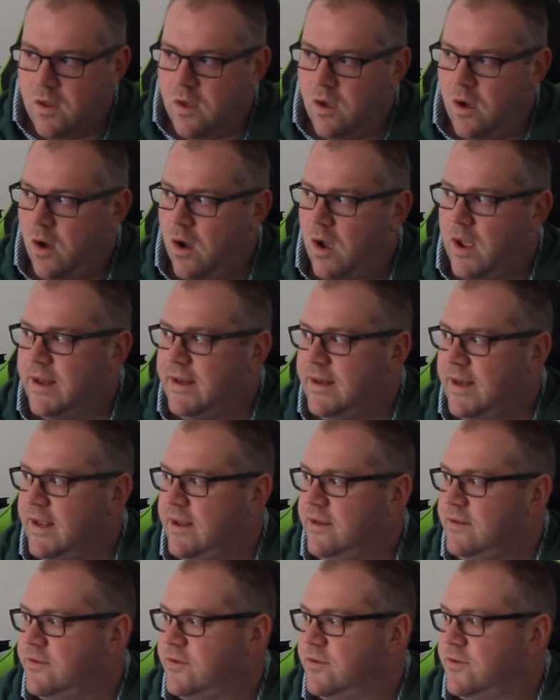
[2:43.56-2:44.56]
I
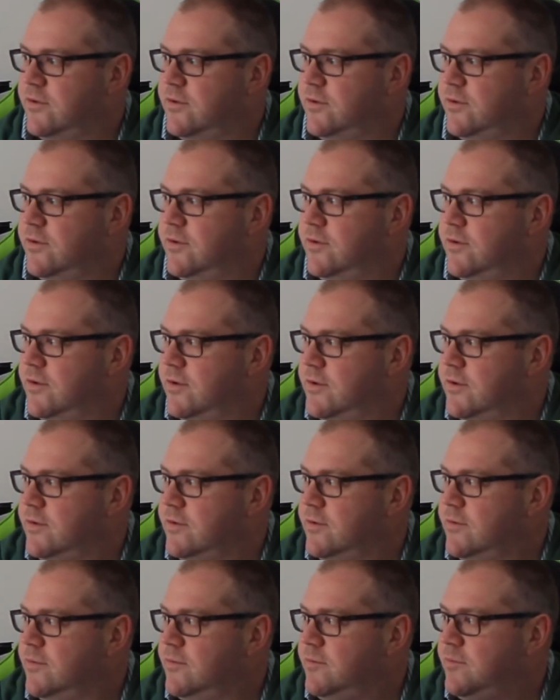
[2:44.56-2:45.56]
need to
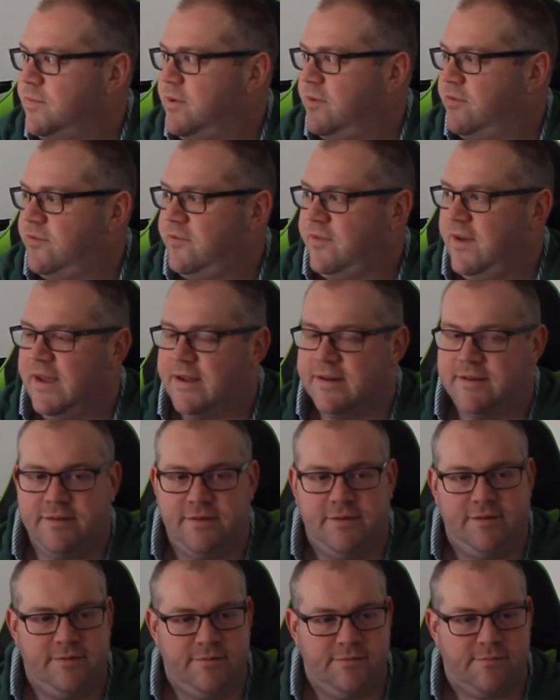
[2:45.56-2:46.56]

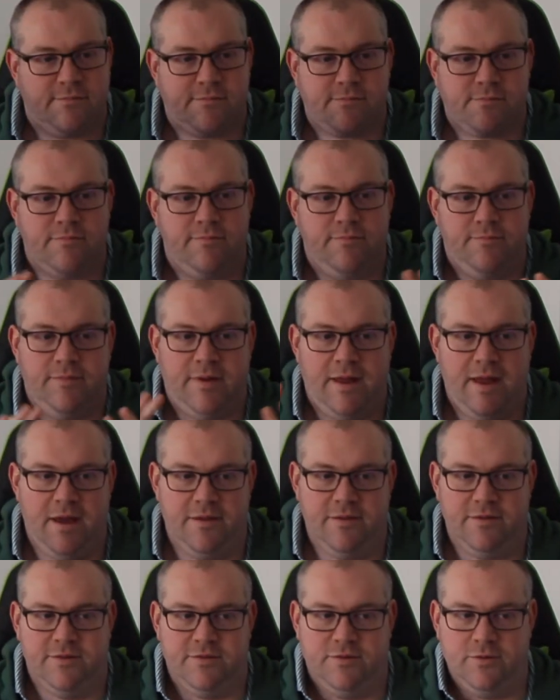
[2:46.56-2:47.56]
perfect how
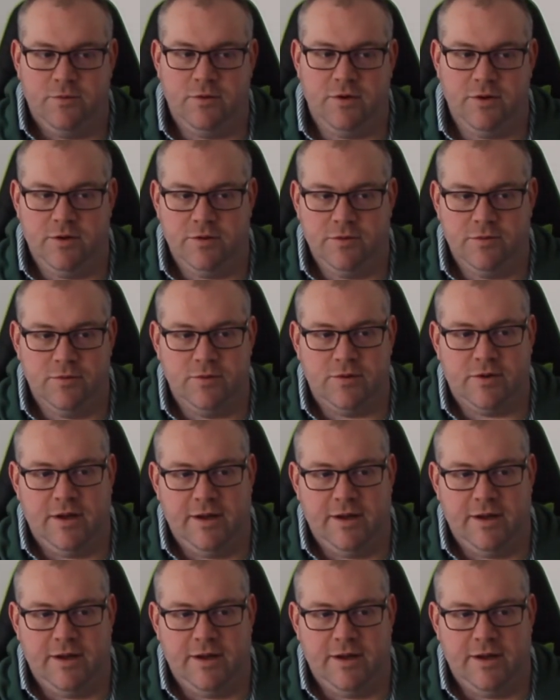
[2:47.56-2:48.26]
this is all going to look.